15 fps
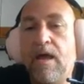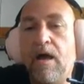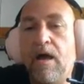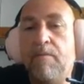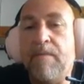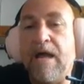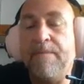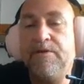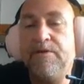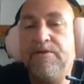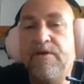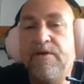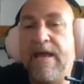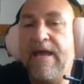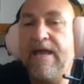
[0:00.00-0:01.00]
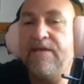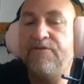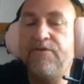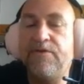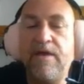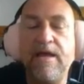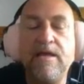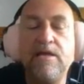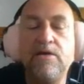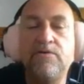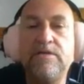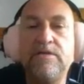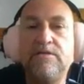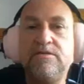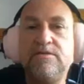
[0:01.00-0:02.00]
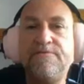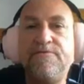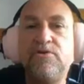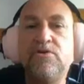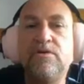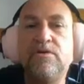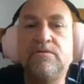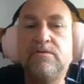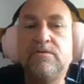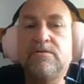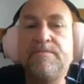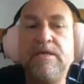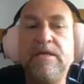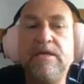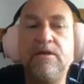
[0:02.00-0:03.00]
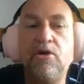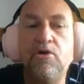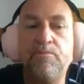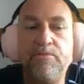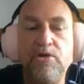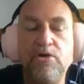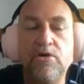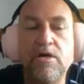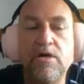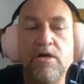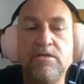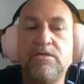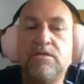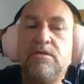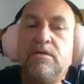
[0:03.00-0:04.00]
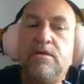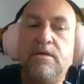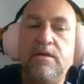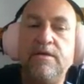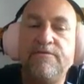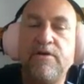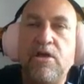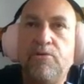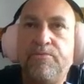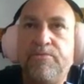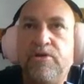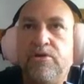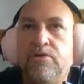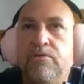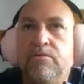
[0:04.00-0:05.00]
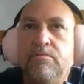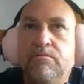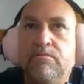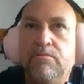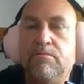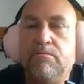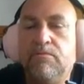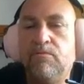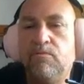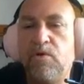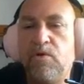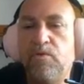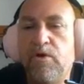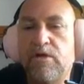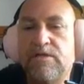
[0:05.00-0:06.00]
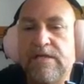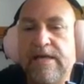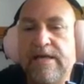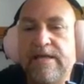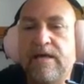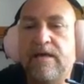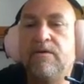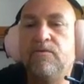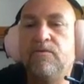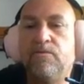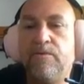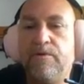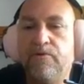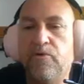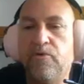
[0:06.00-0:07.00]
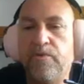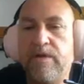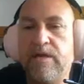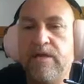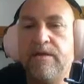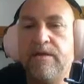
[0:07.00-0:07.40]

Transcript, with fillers: I'm happy to answer any questions if you've got because I'm here to help you guys. If I help you, we work together, we all win.